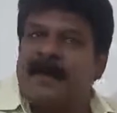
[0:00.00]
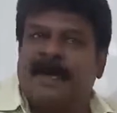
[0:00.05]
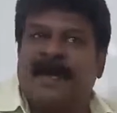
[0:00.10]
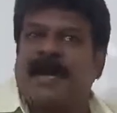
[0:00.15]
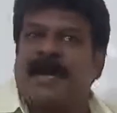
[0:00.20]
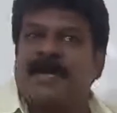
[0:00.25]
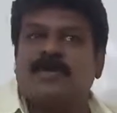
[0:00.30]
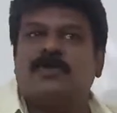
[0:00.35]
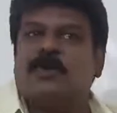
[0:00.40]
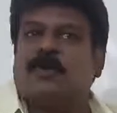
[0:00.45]

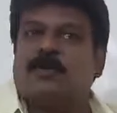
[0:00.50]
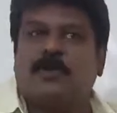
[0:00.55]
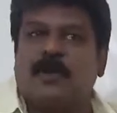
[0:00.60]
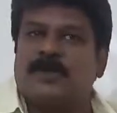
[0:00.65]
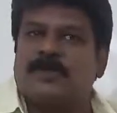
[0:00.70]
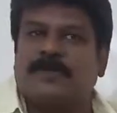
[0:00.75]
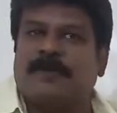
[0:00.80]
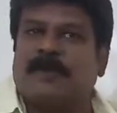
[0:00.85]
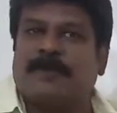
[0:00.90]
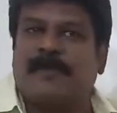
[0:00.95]
It is not
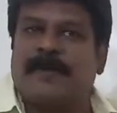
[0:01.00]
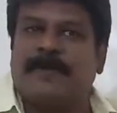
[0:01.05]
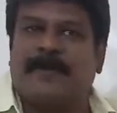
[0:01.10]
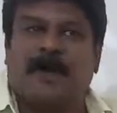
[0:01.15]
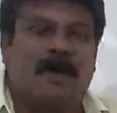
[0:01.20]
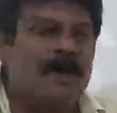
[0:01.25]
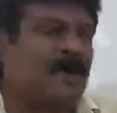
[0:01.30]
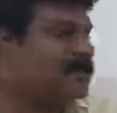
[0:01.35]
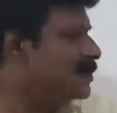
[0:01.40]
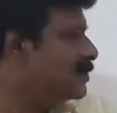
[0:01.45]
possible. Why?
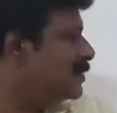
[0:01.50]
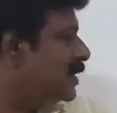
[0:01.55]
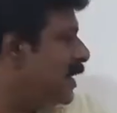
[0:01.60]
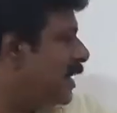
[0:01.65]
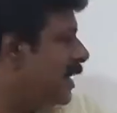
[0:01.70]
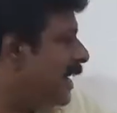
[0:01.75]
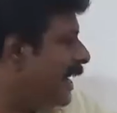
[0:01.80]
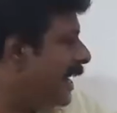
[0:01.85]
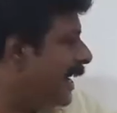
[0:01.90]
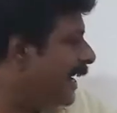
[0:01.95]
Because
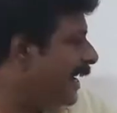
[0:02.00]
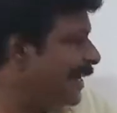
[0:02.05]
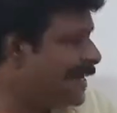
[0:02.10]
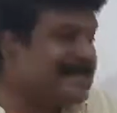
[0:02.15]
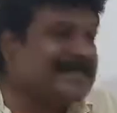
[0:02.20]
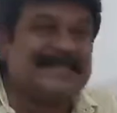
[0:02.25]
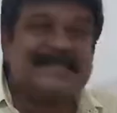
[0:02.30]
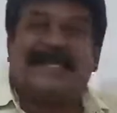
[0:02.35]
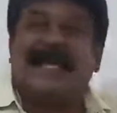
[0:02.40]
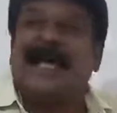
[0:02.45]
it
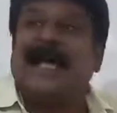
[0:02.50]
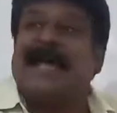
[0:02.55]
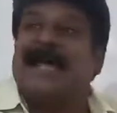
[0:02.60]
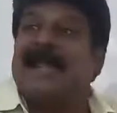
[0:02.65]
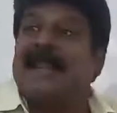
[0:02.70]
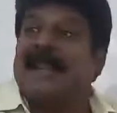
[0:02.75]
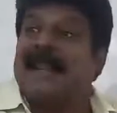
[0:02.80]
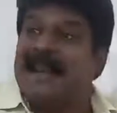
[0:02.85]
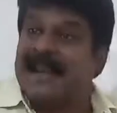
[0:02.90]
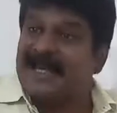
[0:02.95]
is
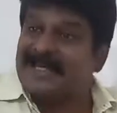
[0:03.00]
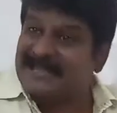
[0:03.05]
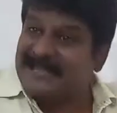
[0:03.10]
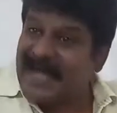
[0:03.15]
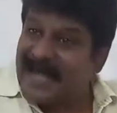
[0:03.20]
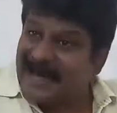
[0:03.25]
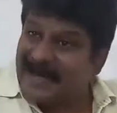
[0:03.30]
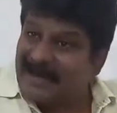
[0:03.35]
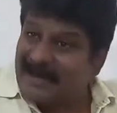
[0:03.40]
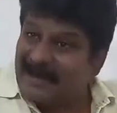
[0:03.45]
less
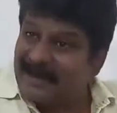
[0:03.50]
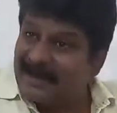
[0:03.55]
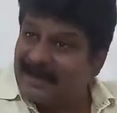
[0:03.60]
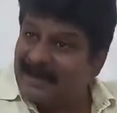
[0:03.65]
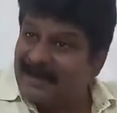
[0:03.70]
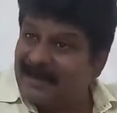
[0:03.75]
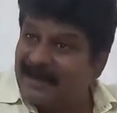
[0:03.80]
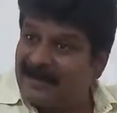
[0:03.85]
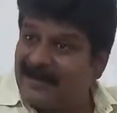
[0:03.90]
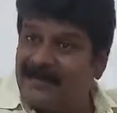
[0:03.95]
than
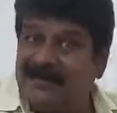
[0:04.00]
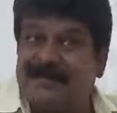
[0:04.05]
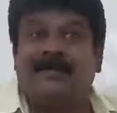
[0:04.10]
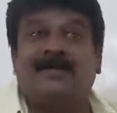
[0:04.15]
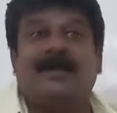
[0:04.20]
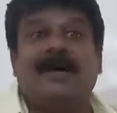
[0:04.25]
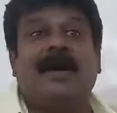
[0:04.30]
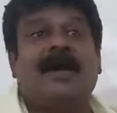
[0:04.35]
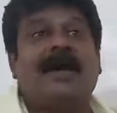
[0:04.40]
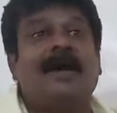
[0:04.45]

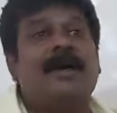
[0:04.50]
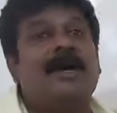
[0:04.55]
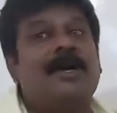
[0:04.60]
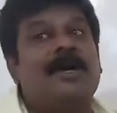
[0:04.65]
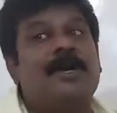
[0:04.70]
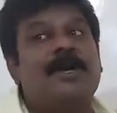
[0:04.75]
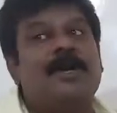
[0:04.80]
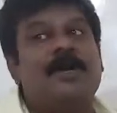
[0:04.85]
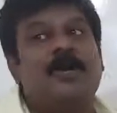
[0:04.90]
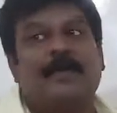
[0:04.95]
the
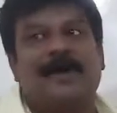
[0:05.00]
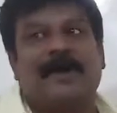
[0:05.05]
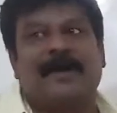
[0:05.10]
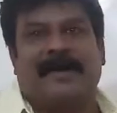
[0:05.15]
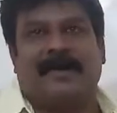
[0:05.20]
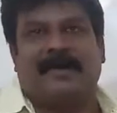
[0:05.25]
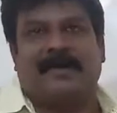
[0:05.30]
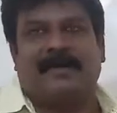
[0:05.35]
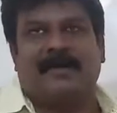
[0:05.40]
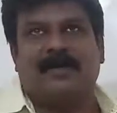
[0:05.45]

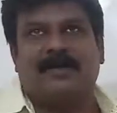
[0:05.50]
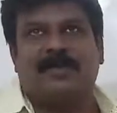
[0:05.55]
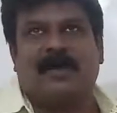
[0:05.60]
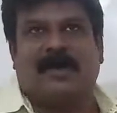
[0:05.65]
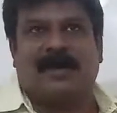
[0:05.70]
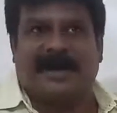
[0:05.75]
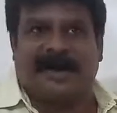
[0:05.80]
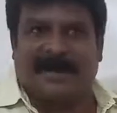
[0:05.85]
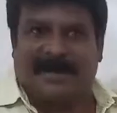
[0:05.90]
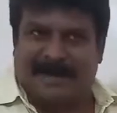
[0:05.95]

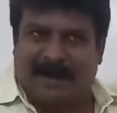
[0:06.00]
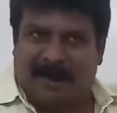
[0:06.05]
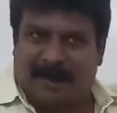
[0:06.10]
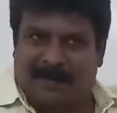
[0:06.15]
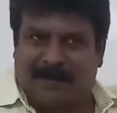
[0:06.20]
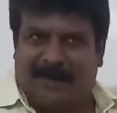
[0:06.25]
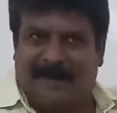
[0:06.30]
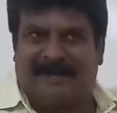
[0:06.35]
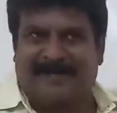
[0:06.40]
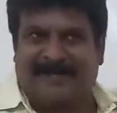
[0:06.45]

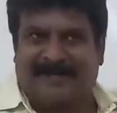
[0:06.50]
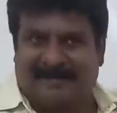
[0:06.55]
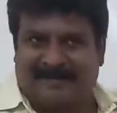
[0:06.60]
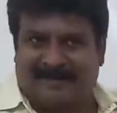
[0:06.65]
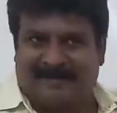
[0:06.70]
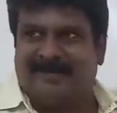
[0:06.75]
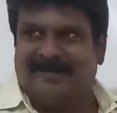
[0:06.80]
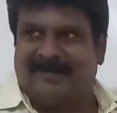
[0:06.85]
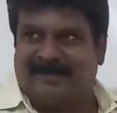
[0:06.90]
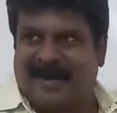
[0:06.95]
denominator.
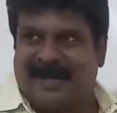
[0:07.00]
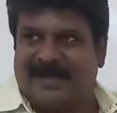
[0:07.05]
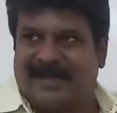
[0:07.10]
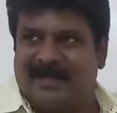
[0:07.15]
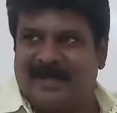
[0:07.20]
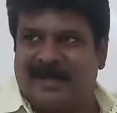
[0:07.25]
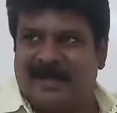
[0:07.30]
Right?